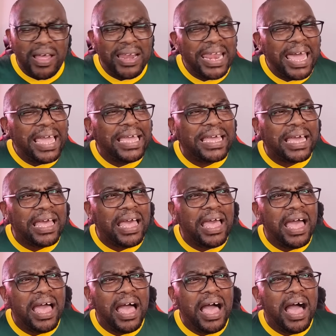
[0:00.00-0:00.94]
Like,
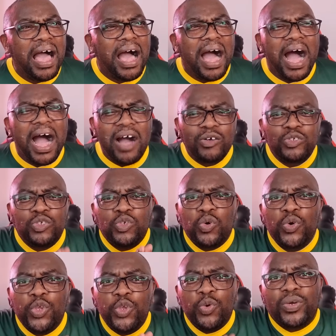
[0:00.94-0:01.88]
how
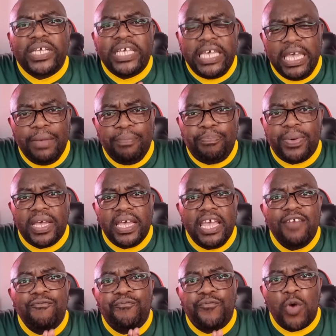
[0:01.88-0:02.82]
do you keep
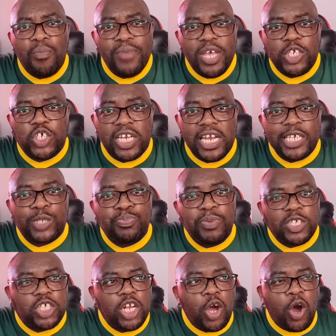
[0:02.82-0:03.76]
information,
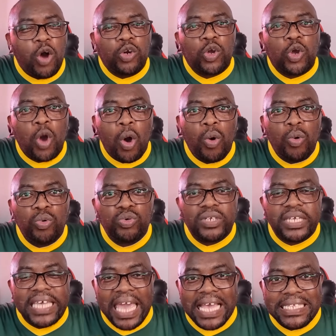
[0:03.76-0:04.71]
especially on
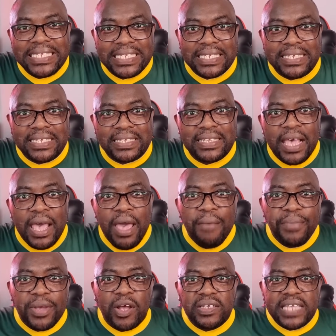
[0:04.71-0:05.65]
cold cases?
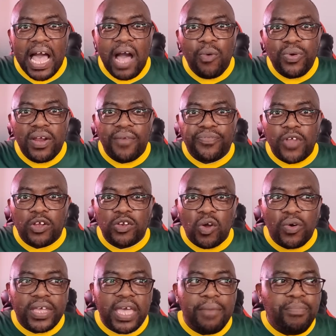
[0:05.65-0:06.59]
Because I would have
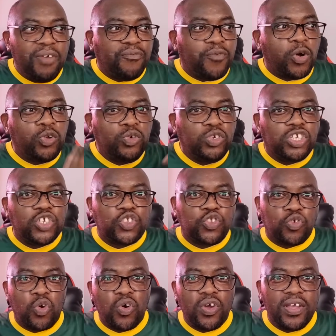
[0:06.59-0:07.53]
thought, okay, before you
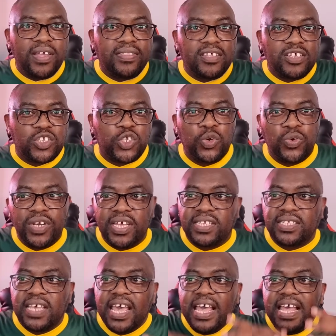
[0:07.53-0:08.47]
destroy this
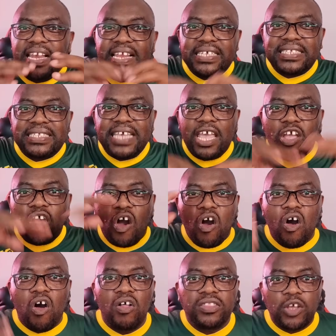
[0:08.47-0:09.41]
unit, let's take
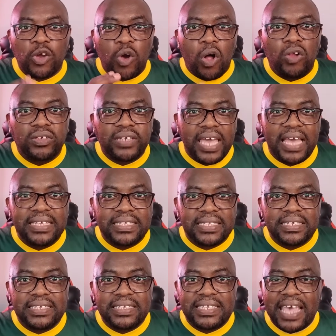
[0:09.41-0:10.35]
all the cold
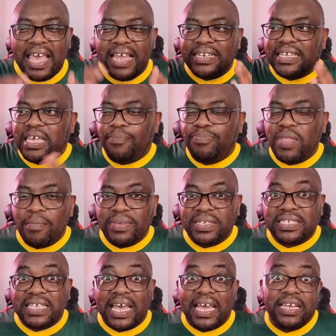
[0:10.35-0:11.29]
cases and keep them
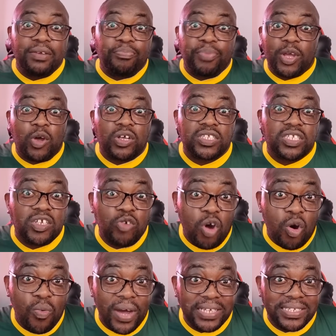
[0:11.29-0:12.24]
aside, because you
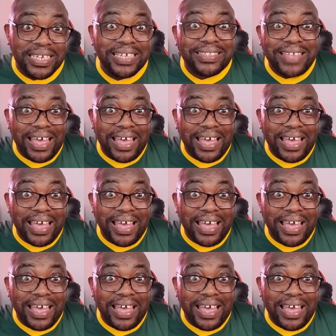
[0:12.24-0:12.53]
know what?